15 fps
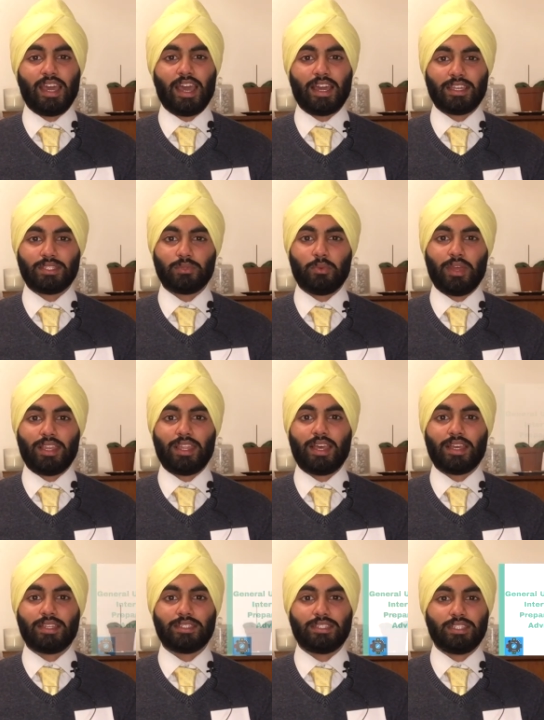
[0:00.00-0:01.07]
as well
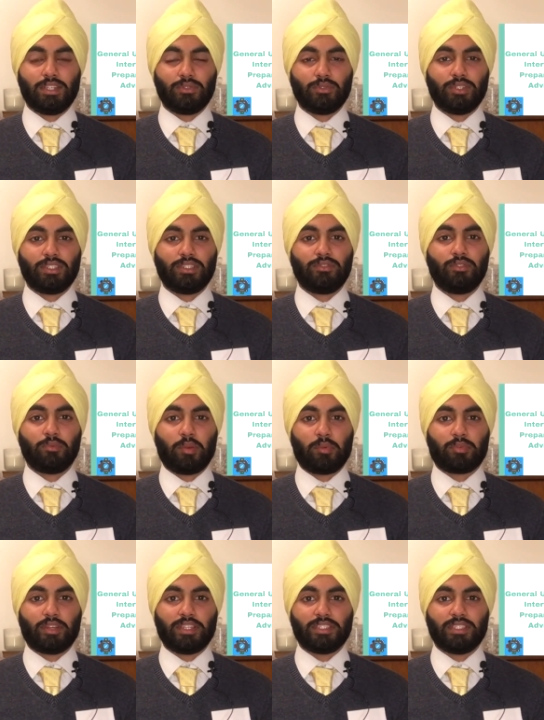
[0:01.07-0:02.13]
as general interview
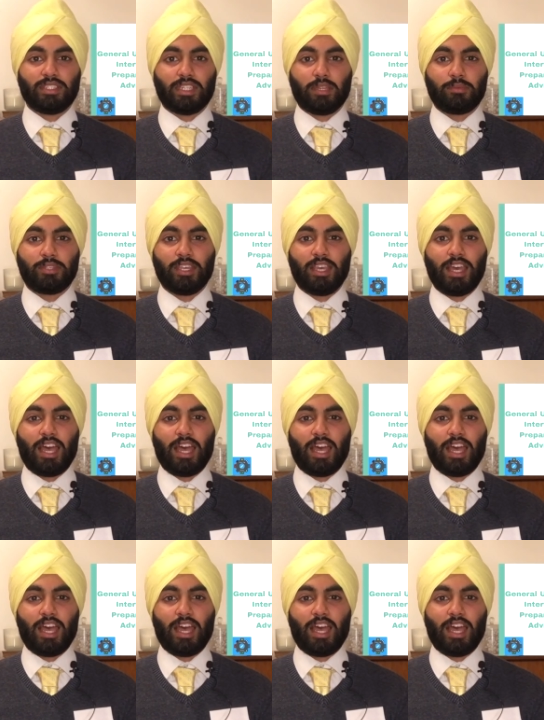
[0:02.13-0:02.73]
preparation tips